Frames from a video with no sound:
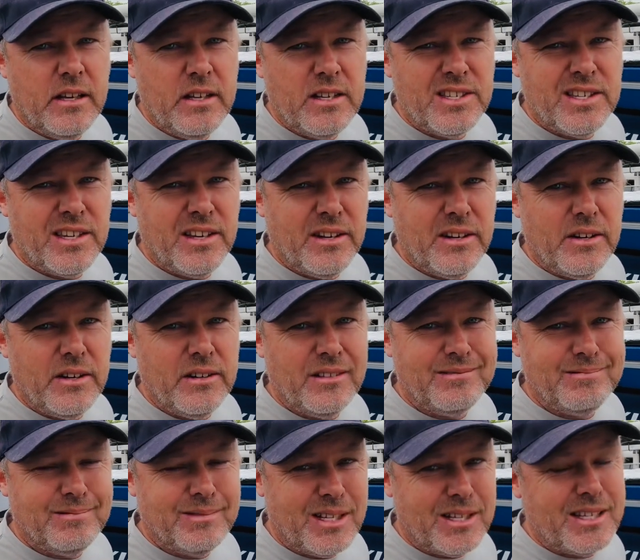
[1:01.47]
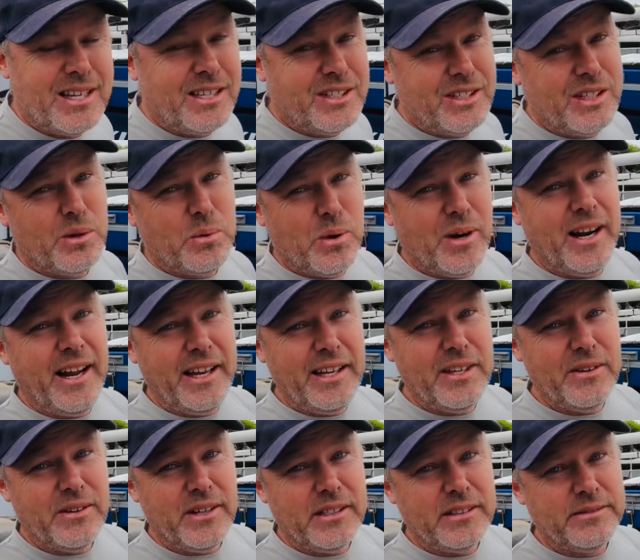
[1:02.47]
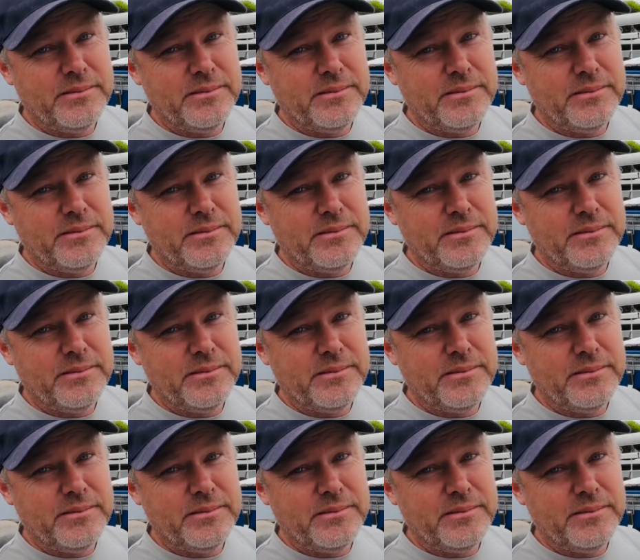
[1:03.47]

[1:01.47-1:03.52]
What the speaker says: So that's actually quite accurate.